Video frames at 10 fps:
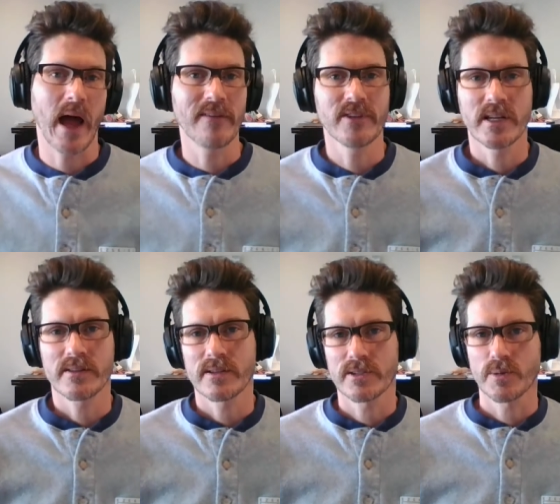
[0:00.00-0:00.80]
I've done
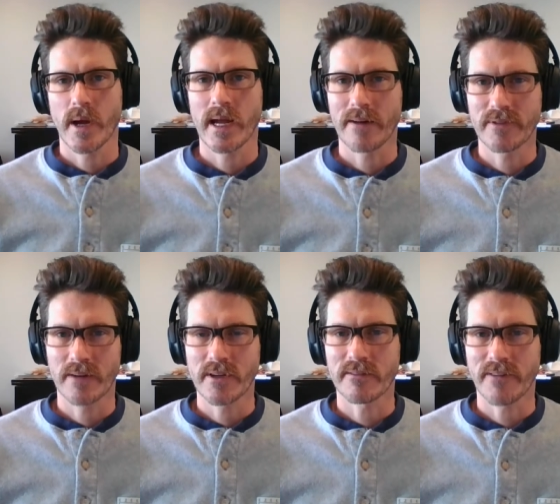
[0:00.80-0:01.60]
it this way. I've,
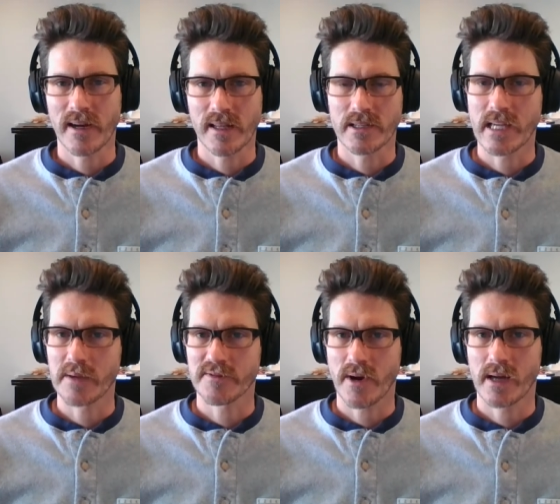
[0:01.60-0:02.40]
I've done final
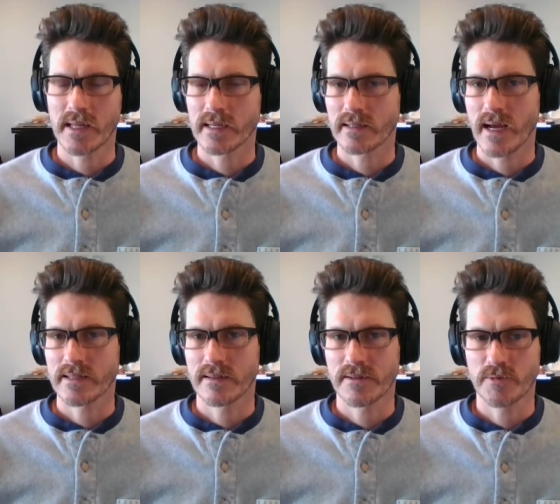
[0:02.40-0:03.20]
exams for online
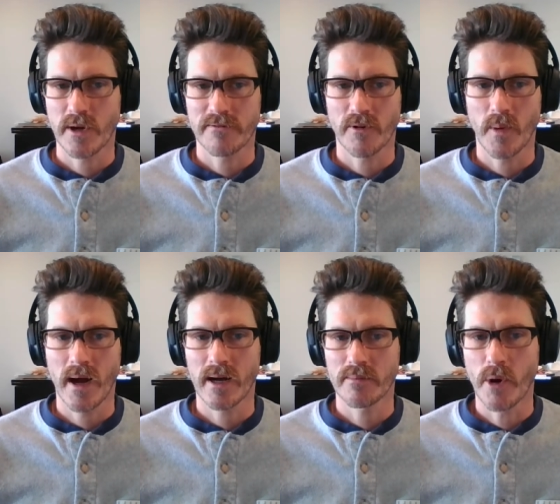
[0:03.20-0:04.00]
classes this way for a
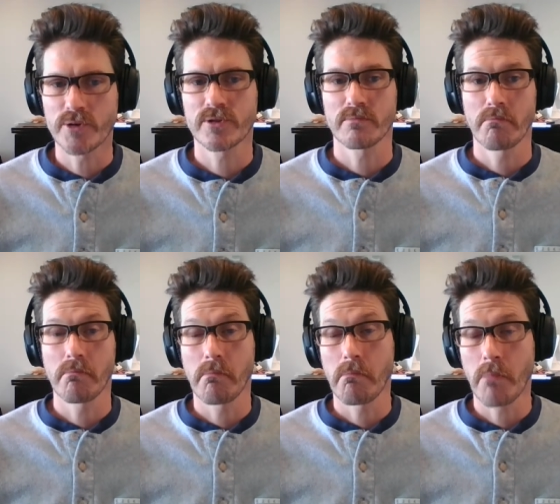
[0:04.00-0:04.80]
while. Most
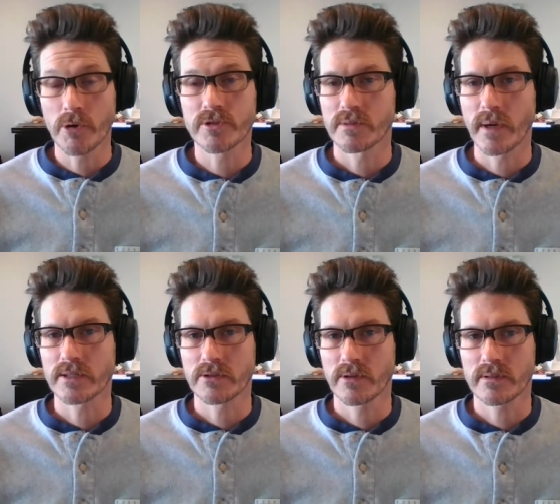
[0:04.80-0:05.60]
most of my
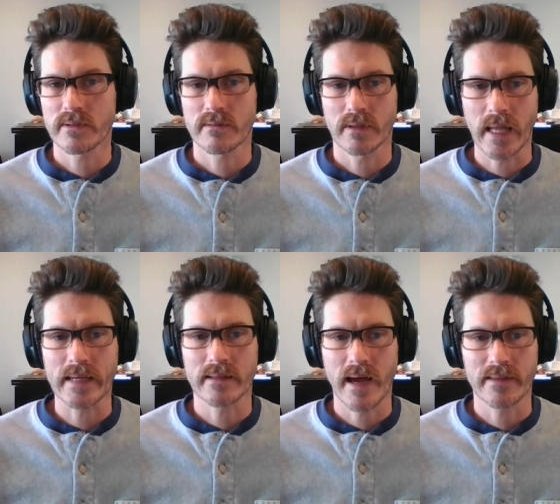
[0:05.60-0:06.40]
students
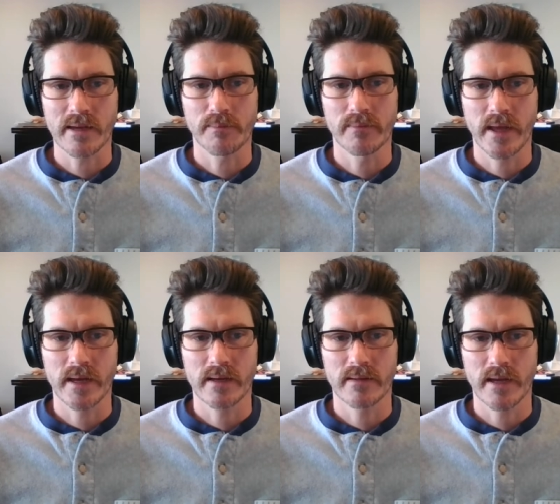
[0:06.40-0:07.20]
like that. They
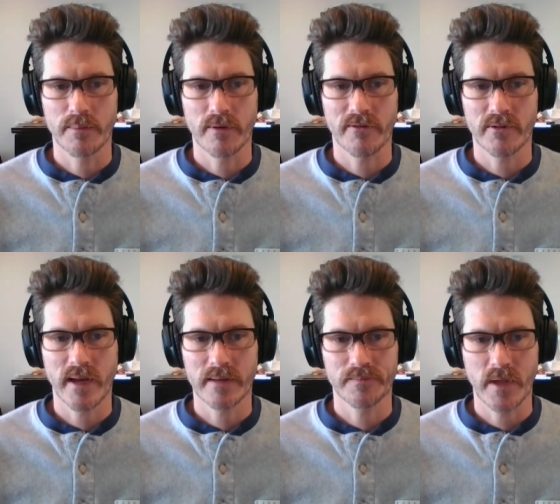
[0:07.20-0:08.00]
they they prefer
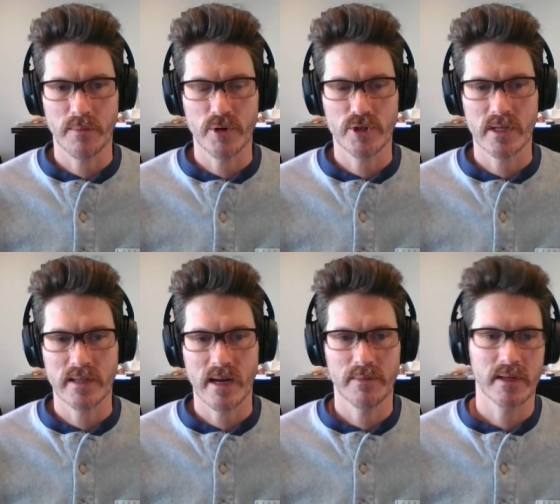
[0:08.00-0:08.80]
that. They appreciate
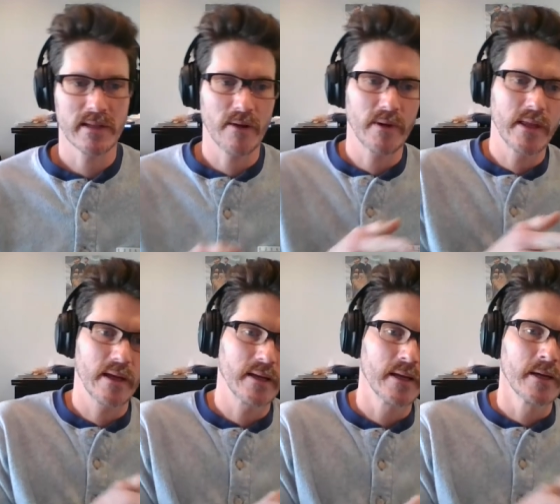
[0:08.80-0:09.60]
that because that way
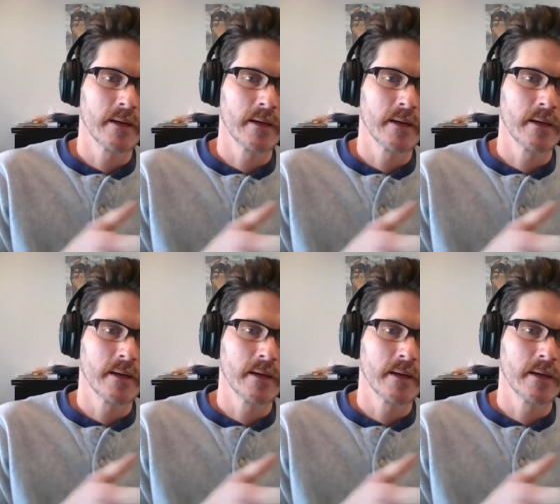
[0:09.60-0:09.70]
they